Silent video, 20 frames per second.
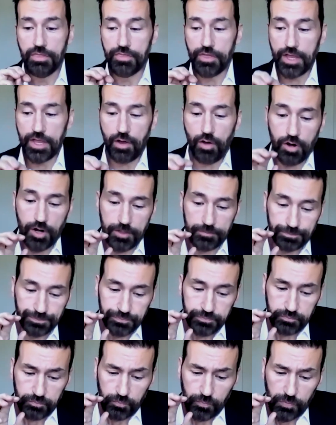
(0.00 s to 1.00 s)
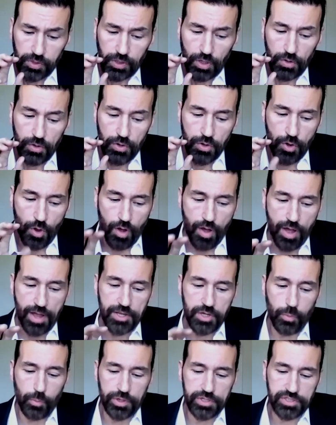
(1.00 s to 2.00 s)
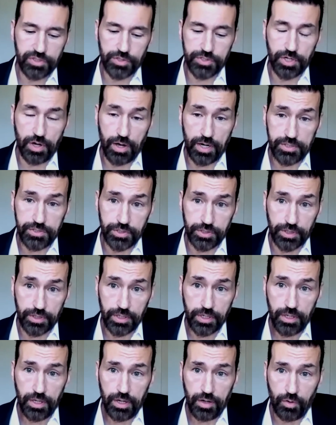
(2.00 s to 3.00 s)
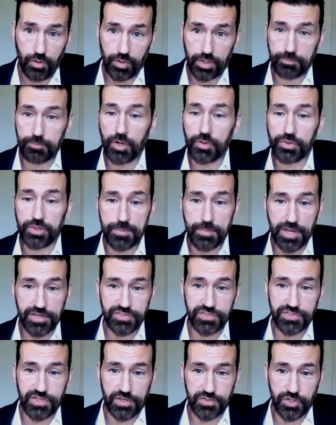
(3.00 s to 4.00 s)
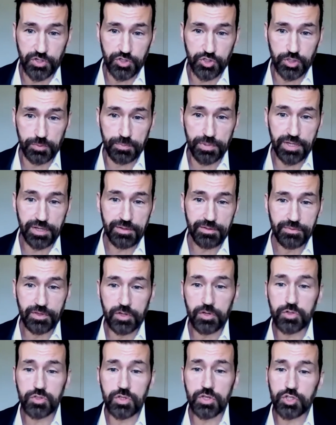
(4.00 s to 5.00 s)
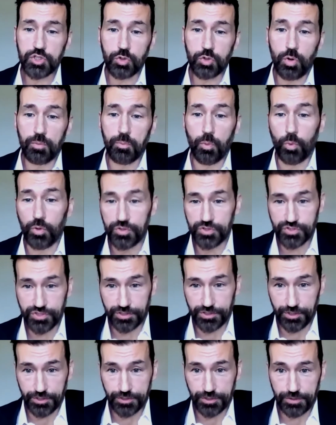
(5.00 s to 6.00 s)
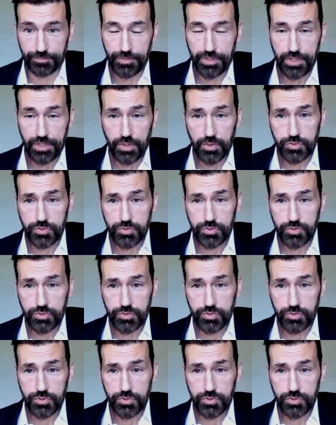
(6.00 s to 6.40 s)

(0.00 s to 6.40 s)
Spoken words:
They are not going to the doctor on a monthly basis as they should be. They usually show up once a year.